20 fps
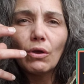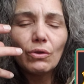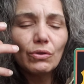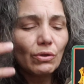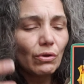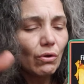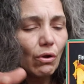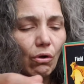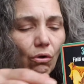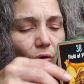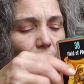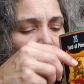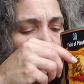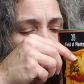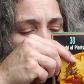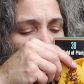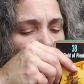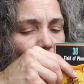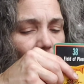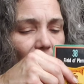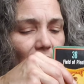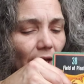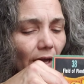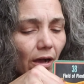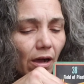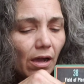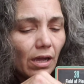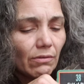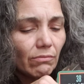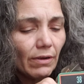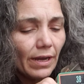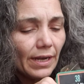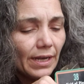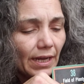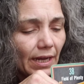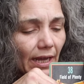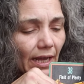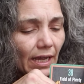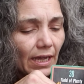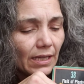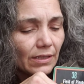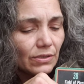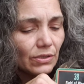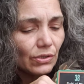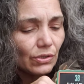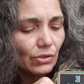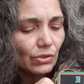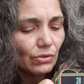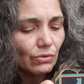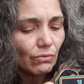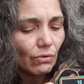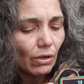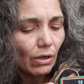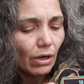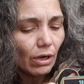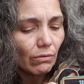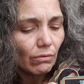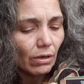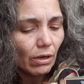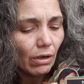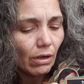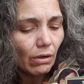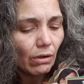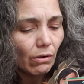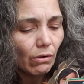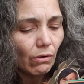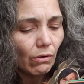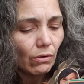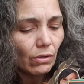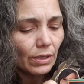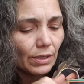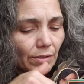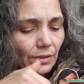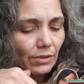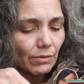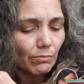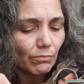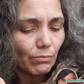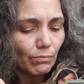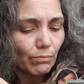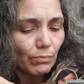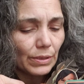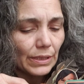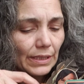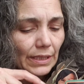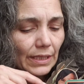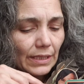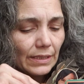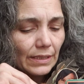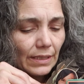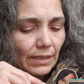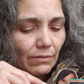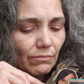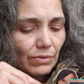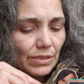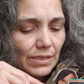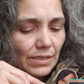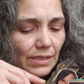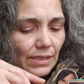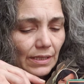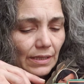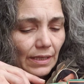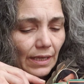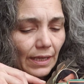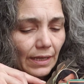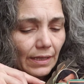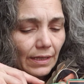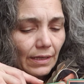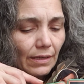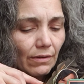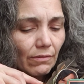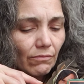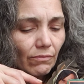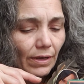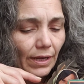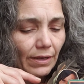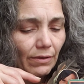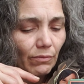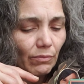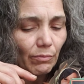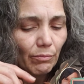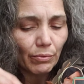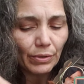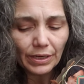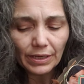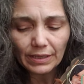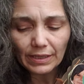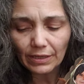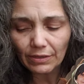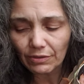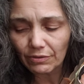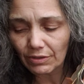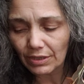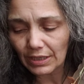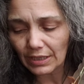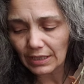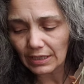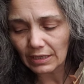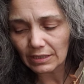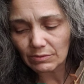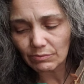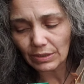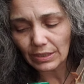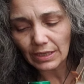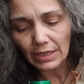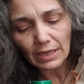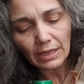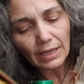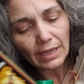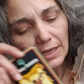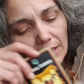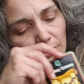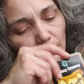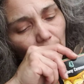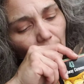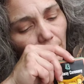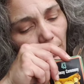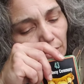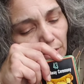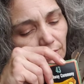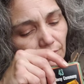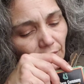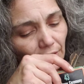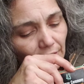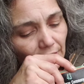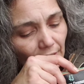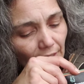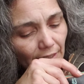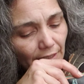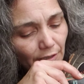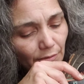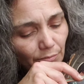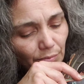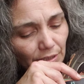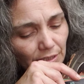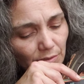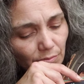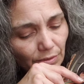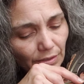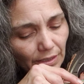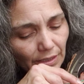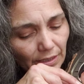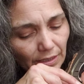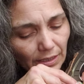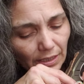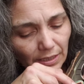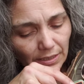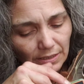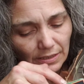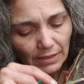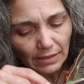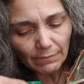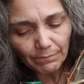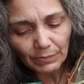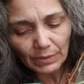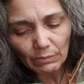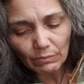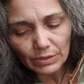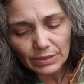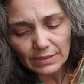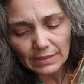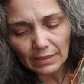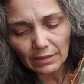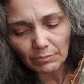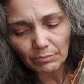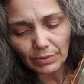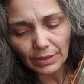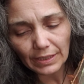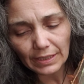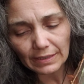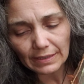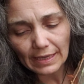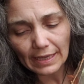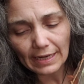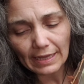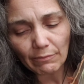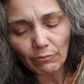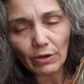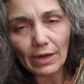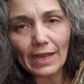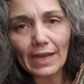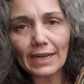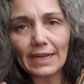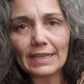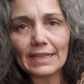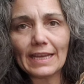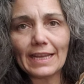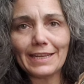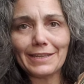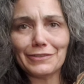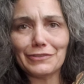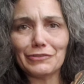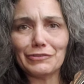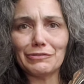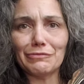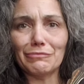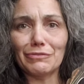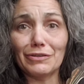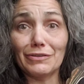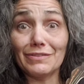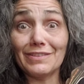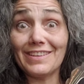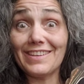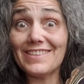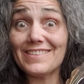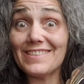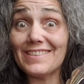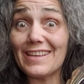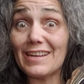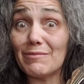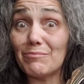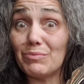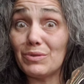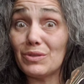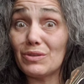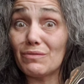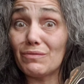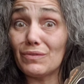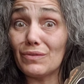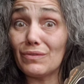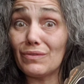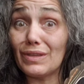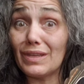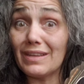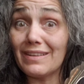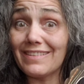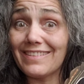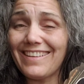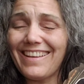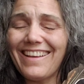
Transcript: You're whole already as you are. We're all whole and complete, and we see that, right? And we're bringing that unity in as we as we cultivate that inner peace within us. We're celebrating that, and we're adding that into the world. Isn't that a beautiful thing?